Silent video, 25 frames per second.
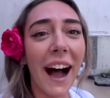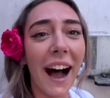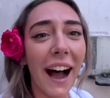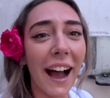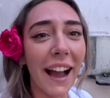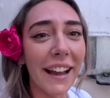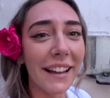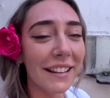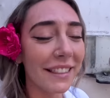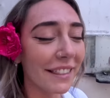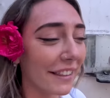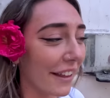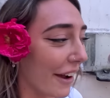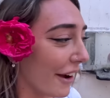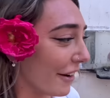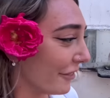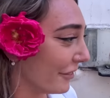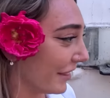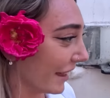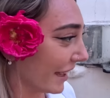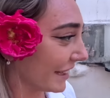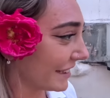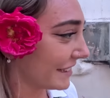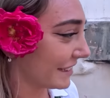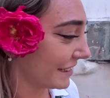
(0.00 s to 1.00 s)
I love
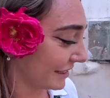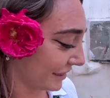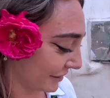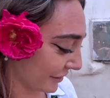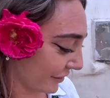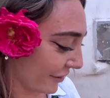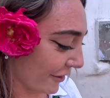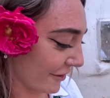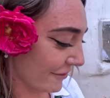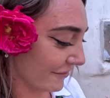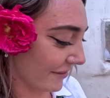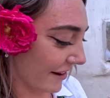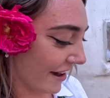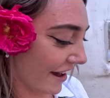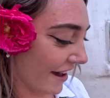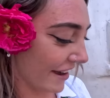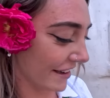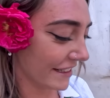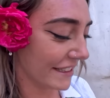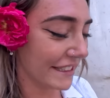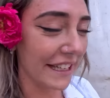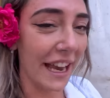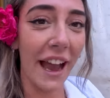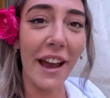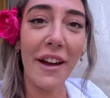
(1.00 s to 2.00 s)
that so
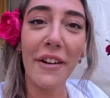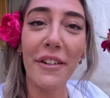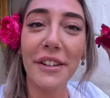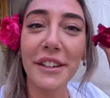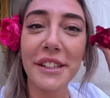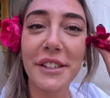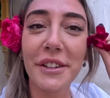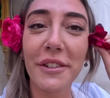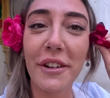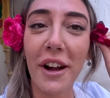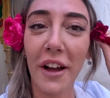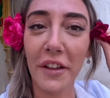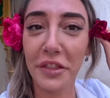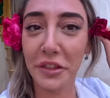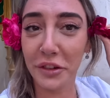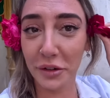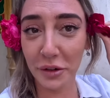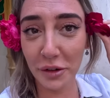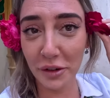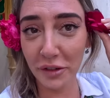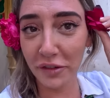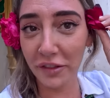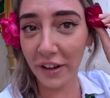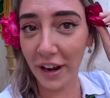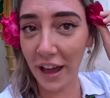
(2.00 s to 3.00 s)
much. I also got
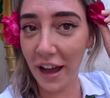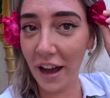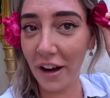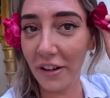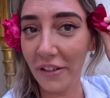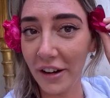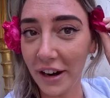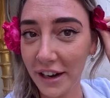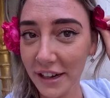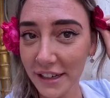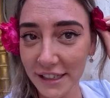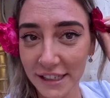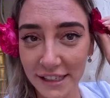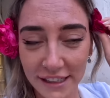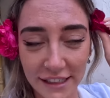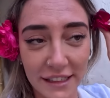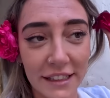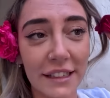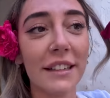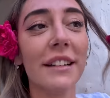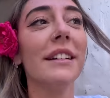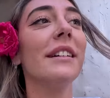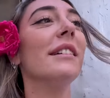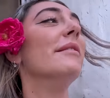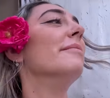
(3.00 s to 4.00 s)
2 flowers,
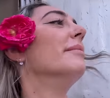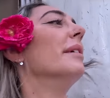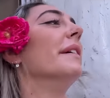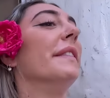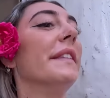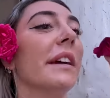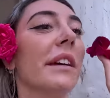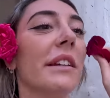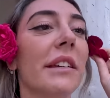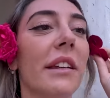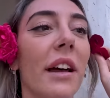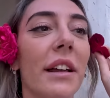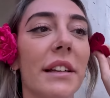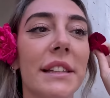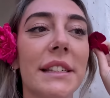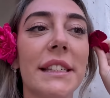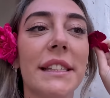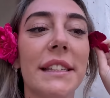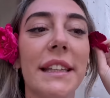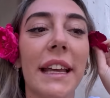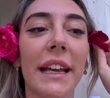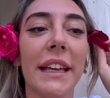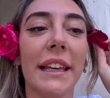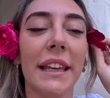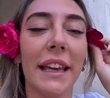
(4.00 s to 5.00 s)
but they're not
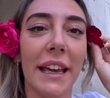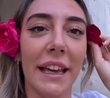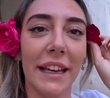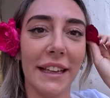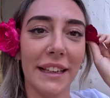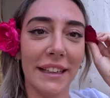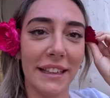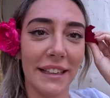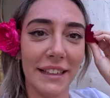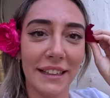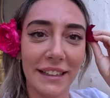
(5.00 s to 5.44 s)
sticking.